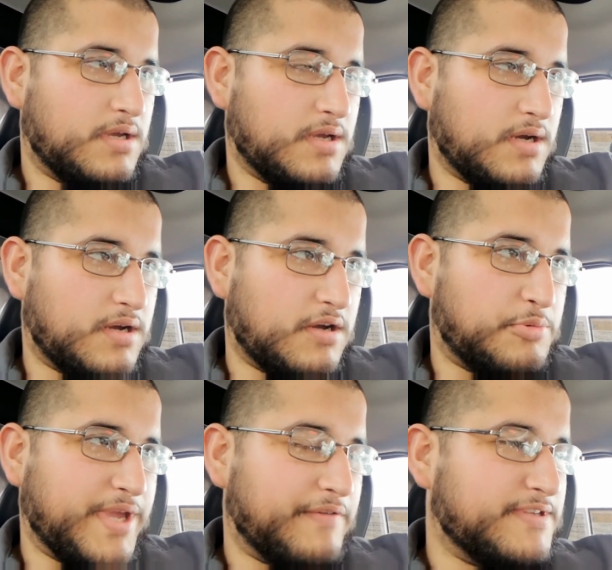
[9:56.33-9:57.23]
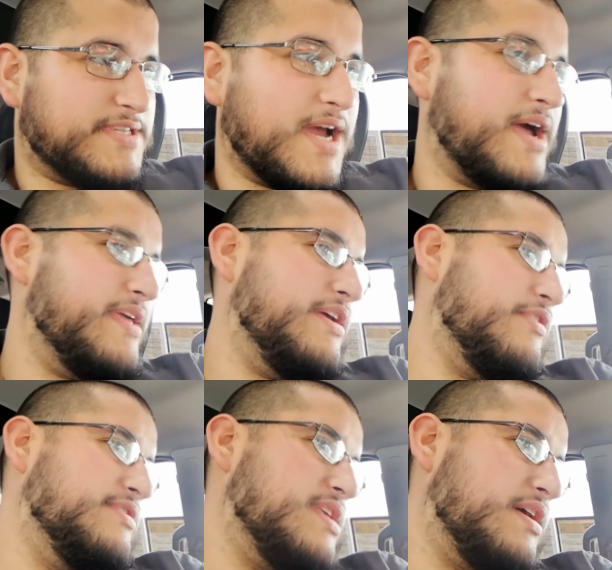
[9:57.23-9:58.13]
We have this guy here,
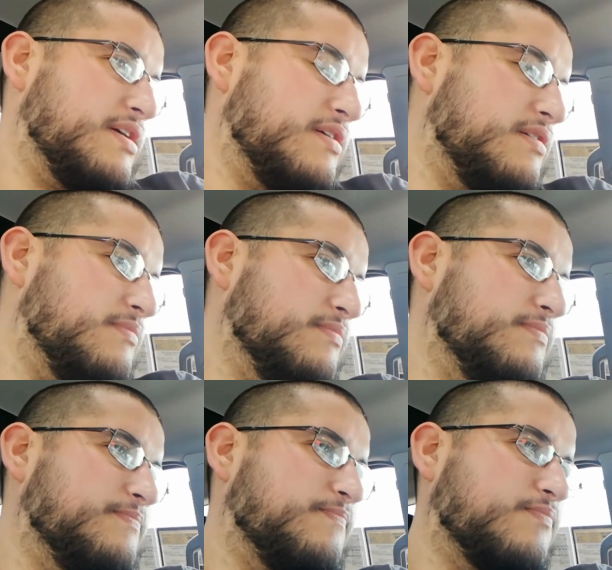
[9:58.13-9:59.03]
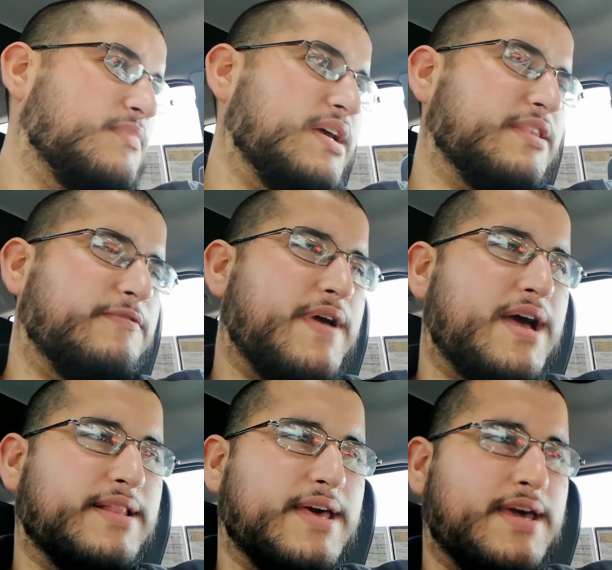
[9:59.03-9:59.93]
he's like like the
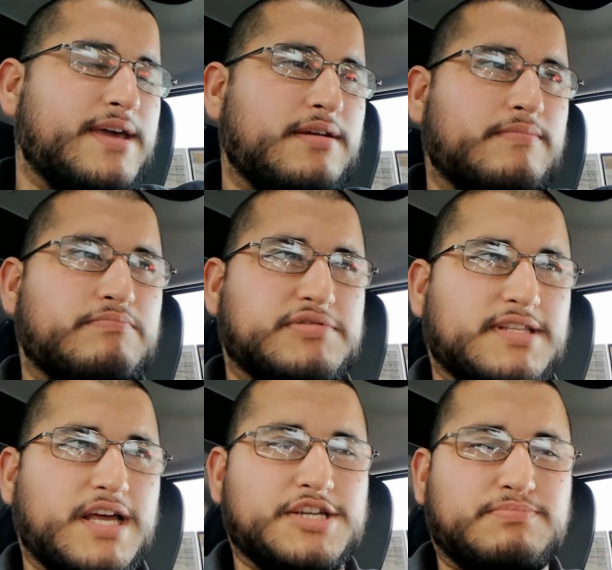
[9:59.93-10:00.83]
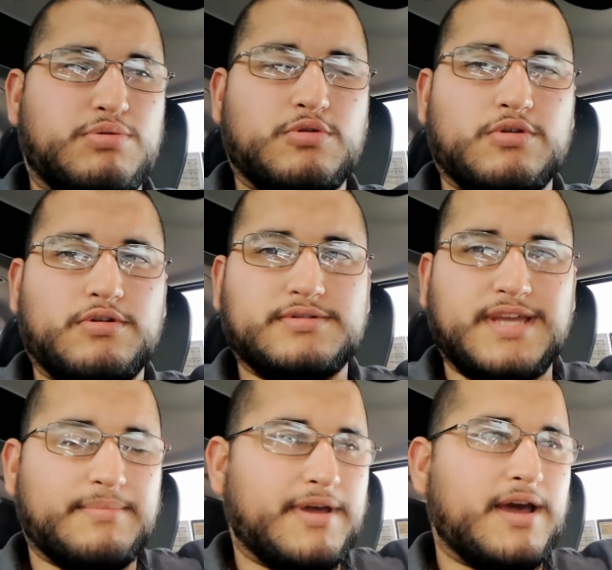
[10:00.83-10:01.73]
valet slash porter
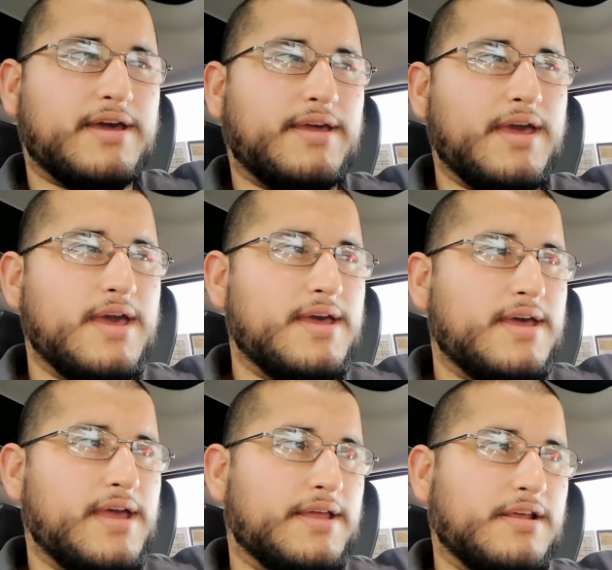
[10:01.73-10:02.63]
type guy, and